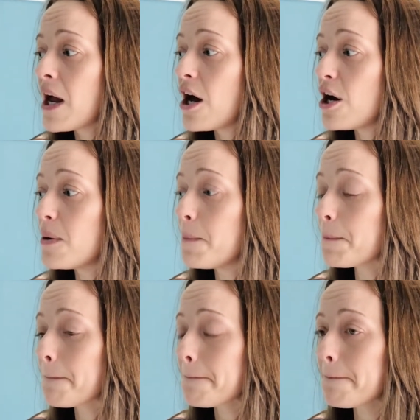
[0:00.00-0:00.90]
and
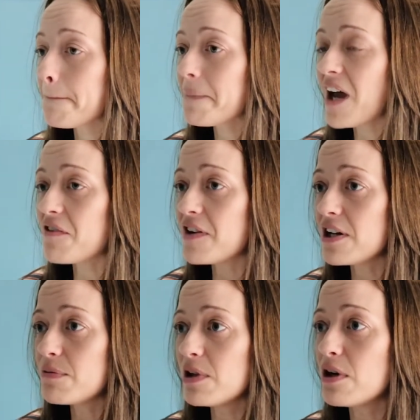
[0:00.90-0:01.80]
I
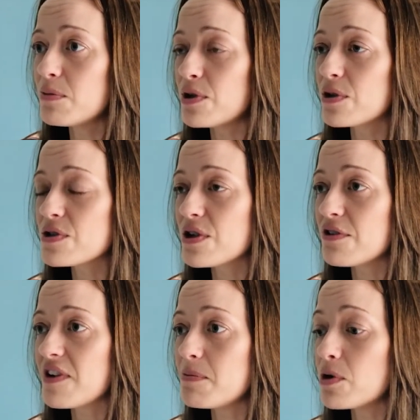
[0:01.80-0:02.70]
find a lot more
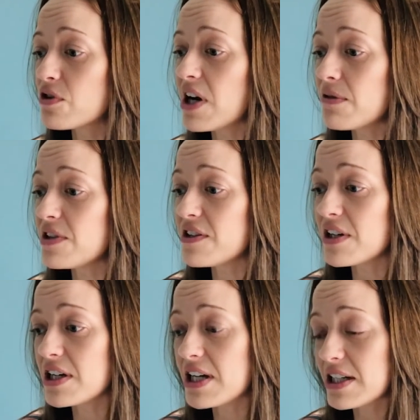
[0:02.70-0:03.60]
I'm more grounded and
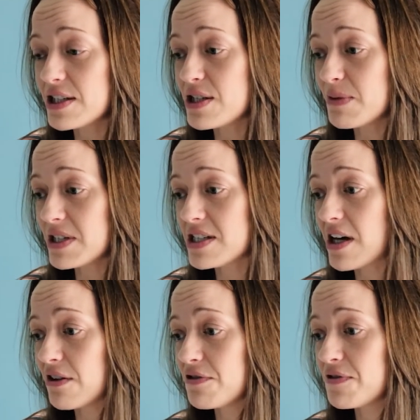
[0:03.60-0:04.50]
connected to
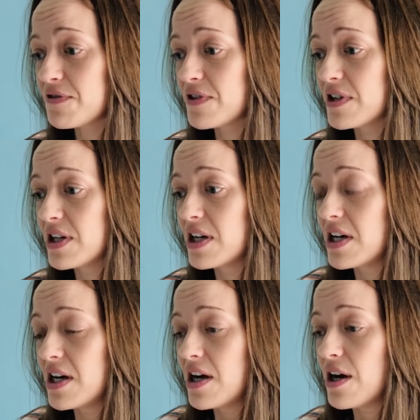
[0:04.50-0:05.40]
myself
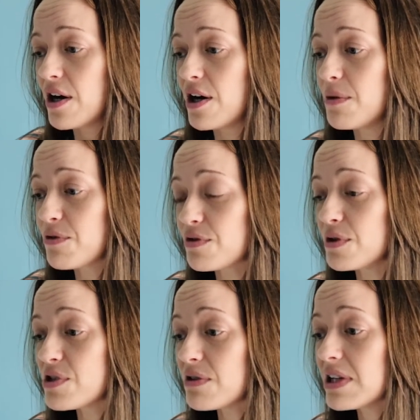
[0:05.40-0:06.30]
through
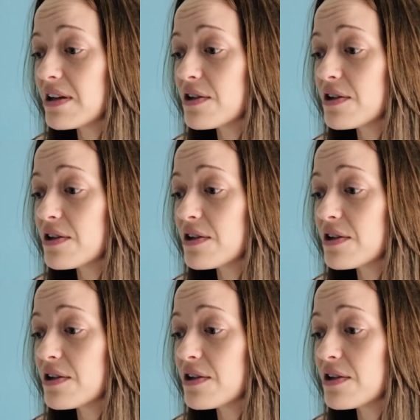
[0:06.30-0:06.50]
doing